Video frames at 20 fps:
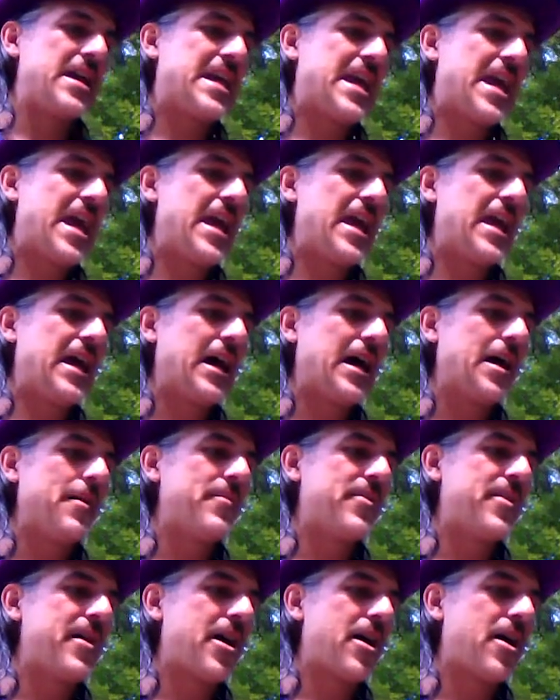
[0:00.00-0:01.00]
king up
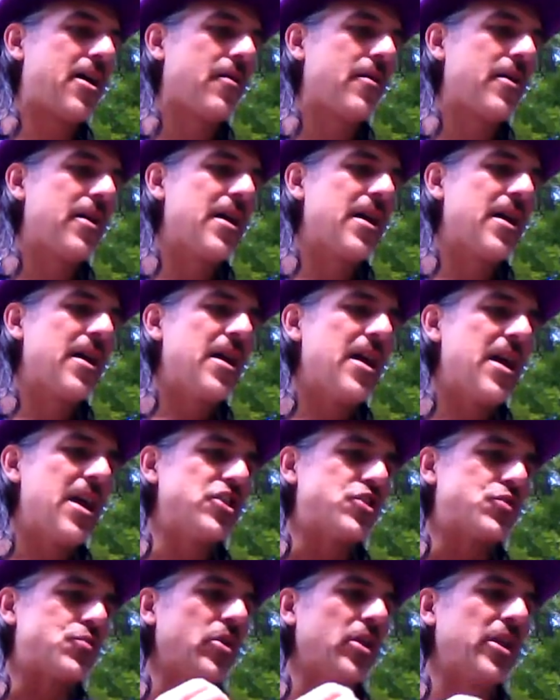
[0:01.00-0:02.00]
there
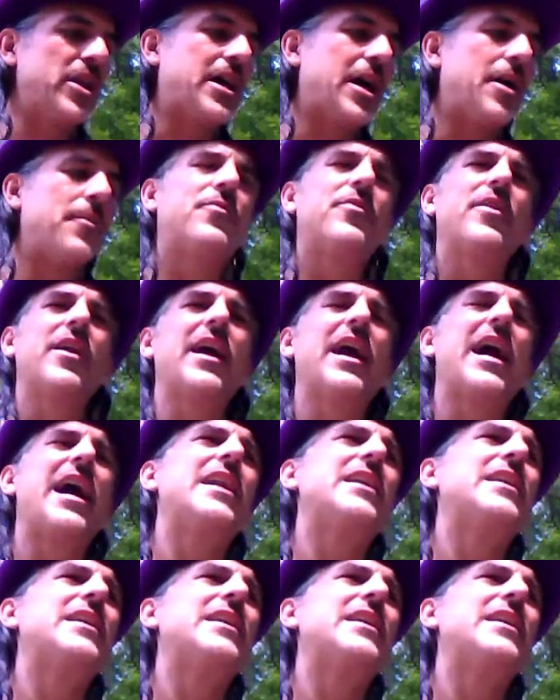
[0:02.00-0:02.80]
is really comforting. And